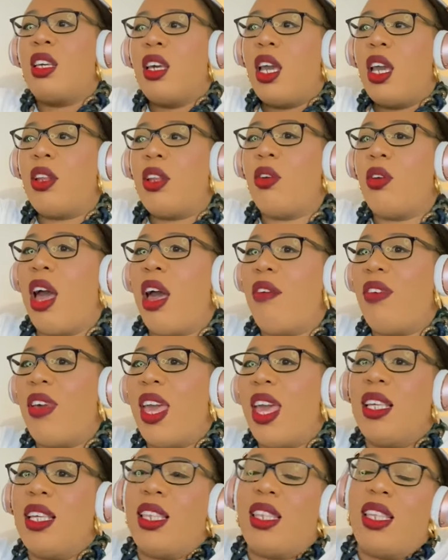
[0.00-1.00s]
I don't have
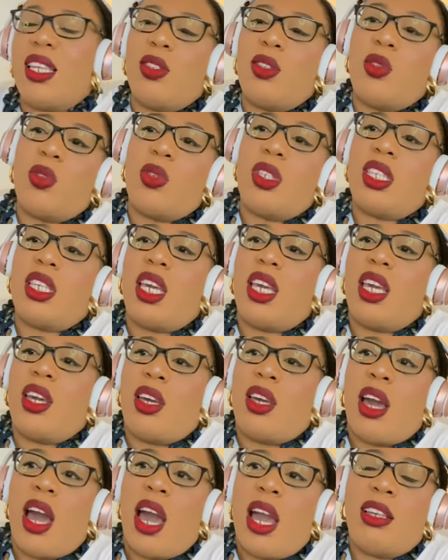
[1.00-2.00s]
anything to
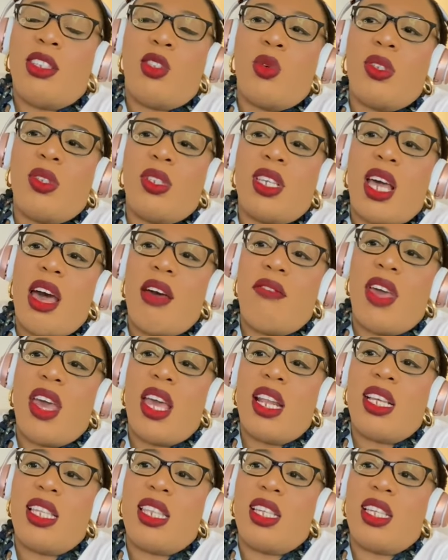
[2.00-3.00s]
say.
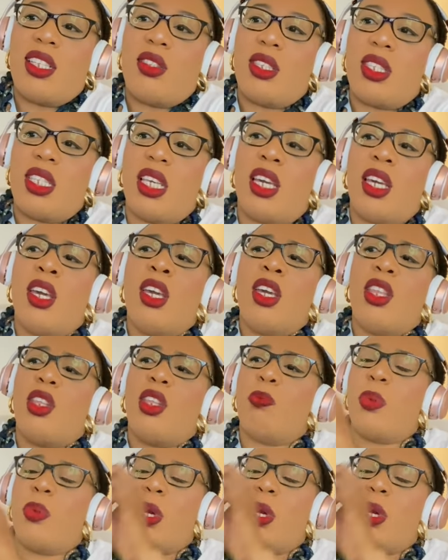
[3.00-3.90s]
The